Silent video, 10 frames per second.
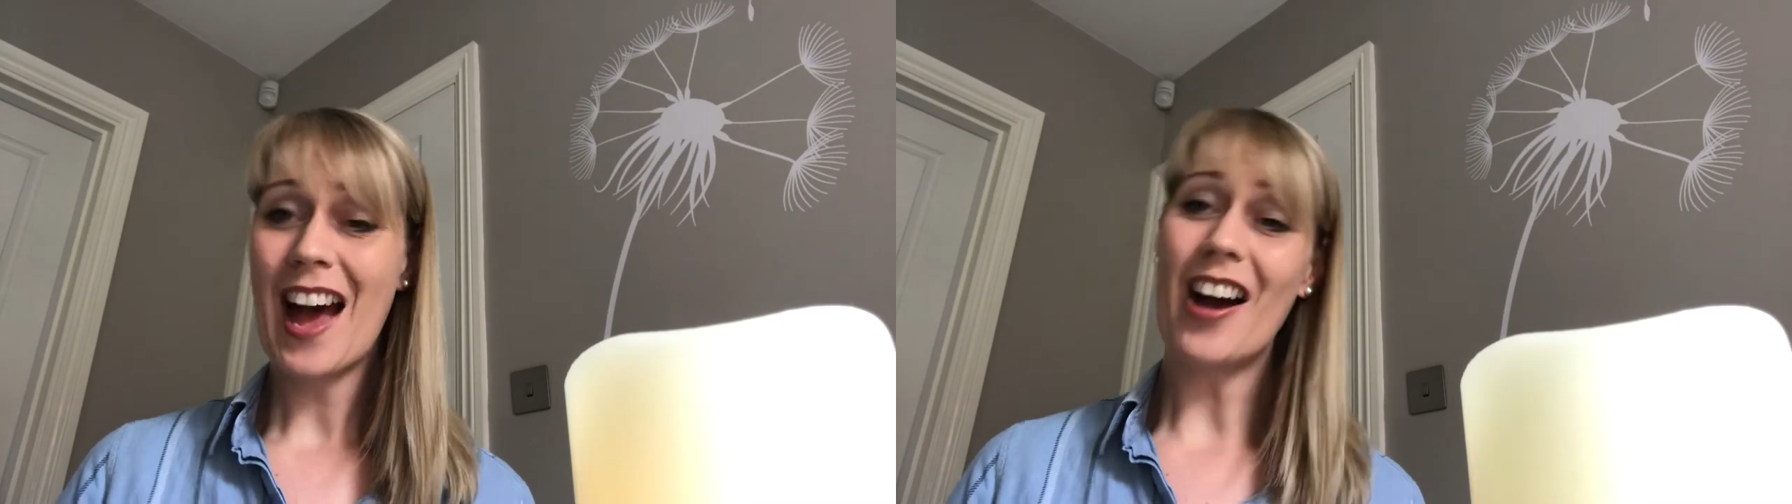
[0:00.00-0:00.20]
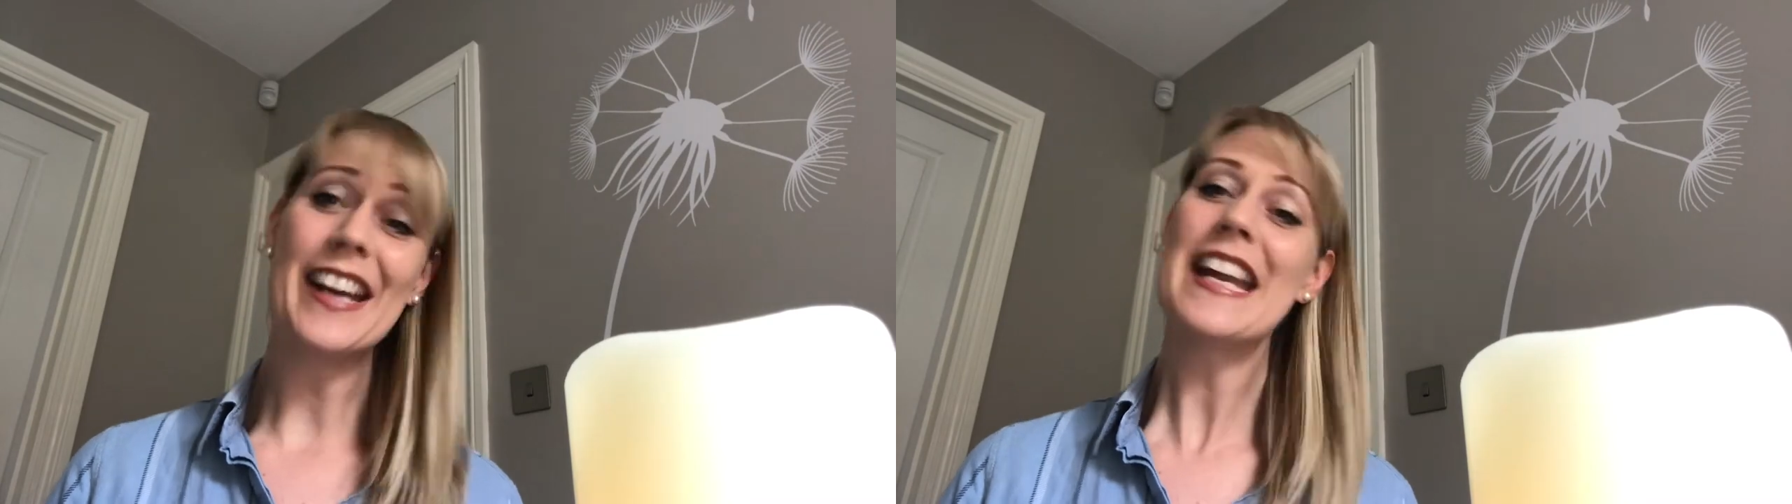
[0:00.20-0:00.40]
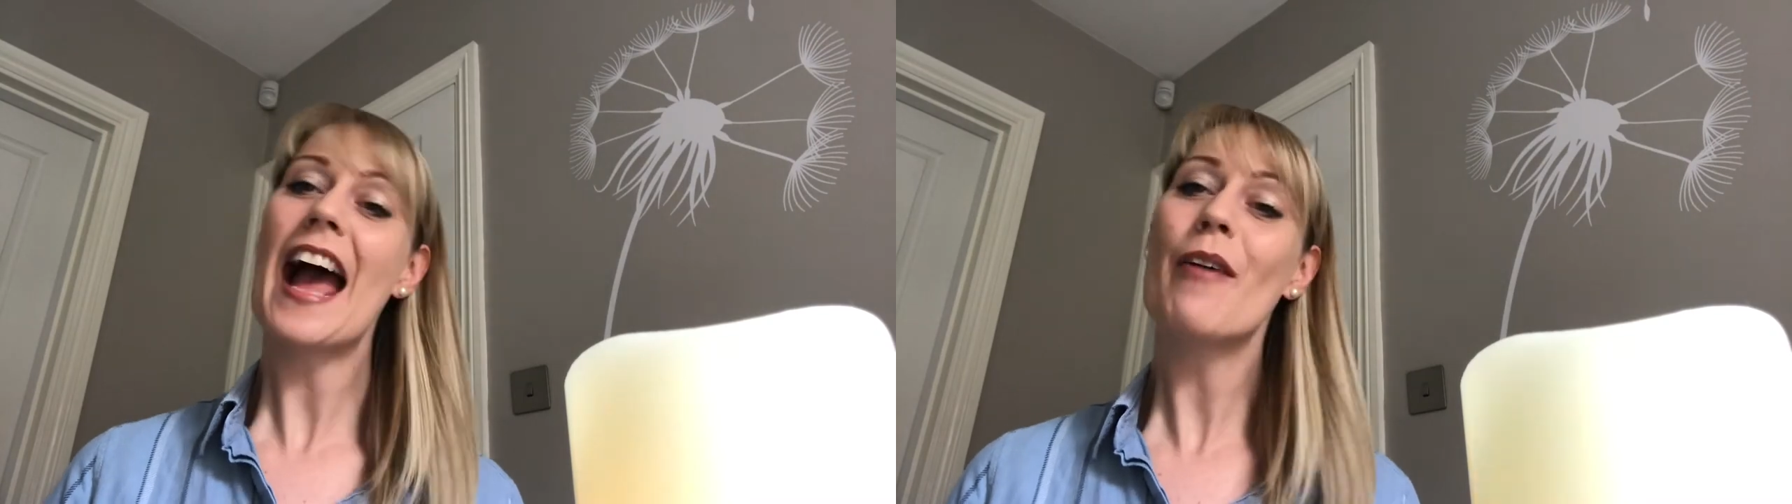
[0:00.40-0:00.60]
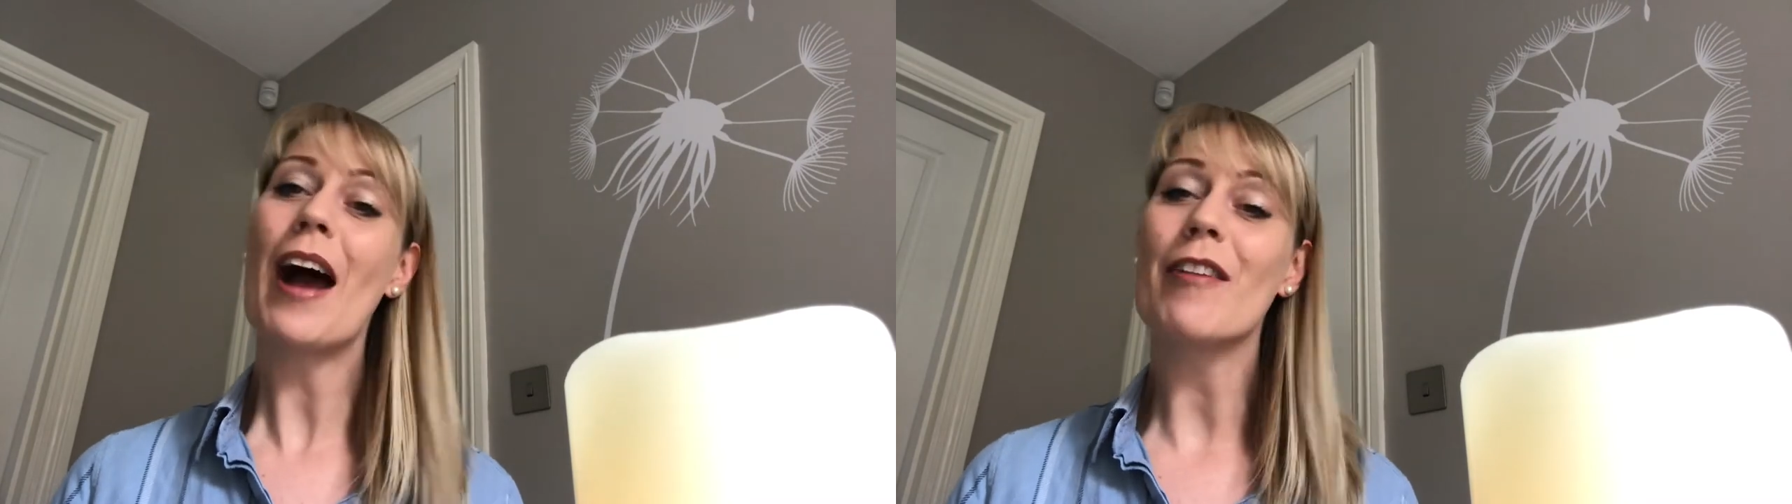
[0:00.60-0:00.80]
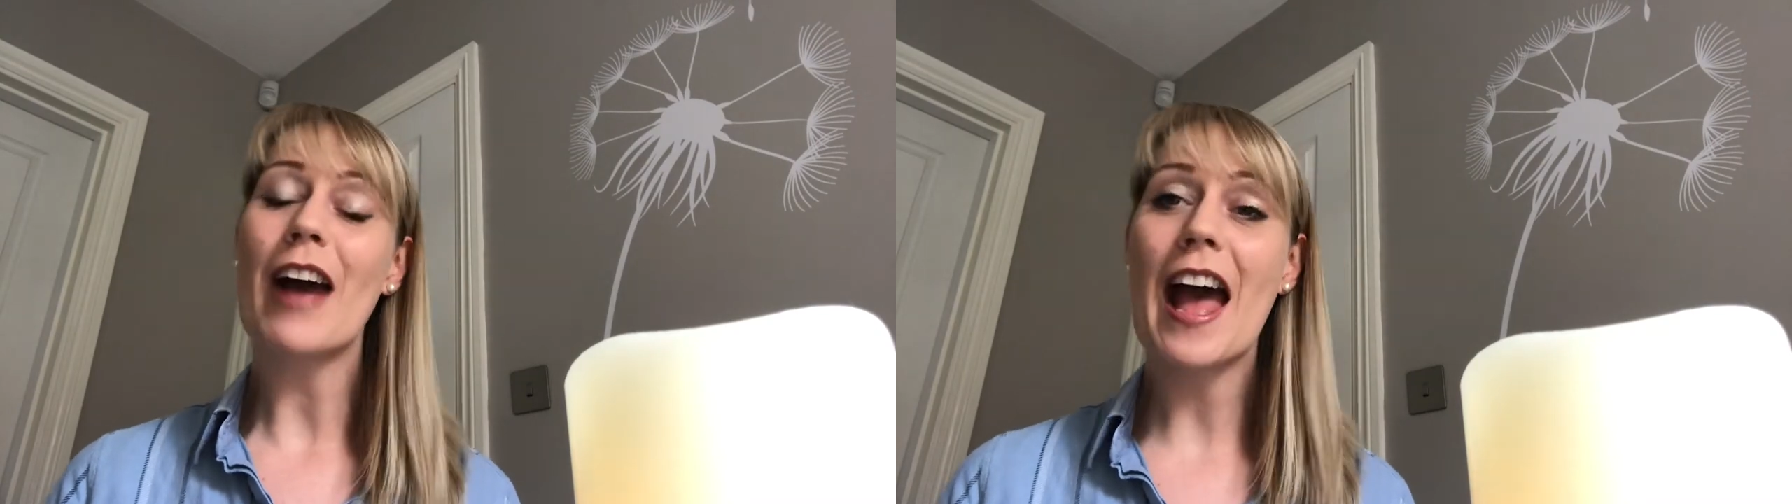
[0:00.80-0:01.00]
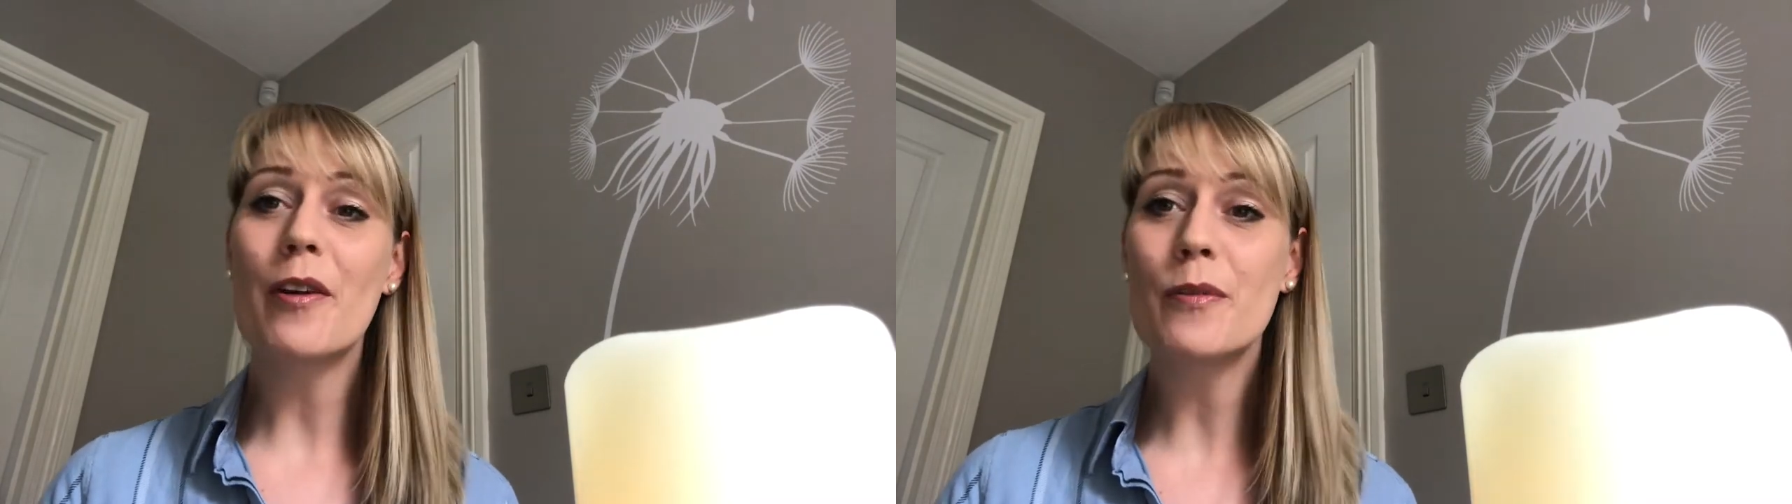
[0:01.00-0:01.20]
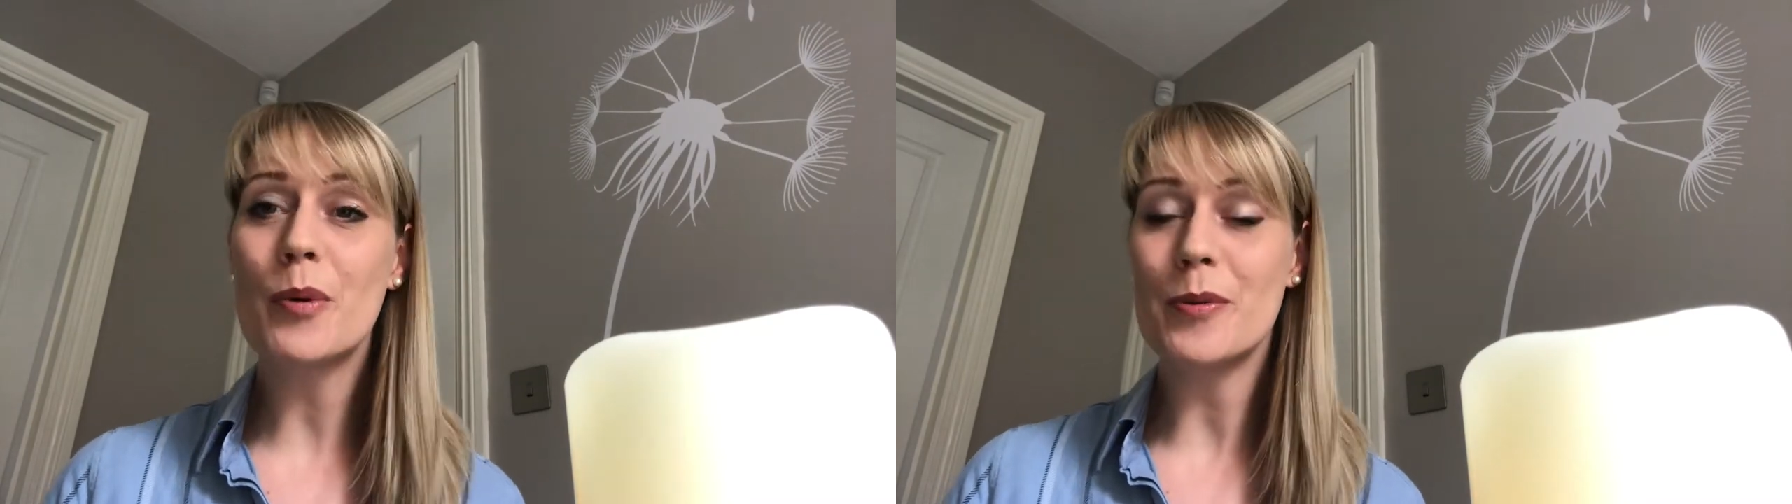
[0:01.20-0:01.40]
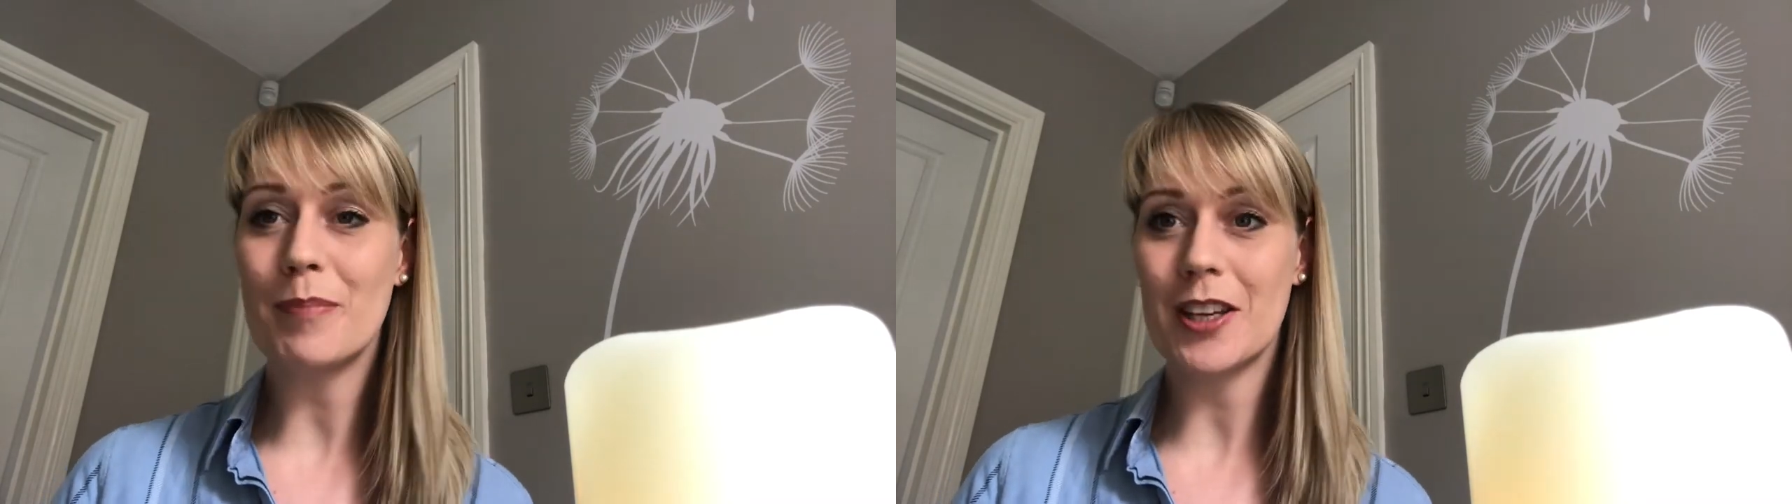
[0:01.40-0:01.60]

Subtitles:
I now have Housepoint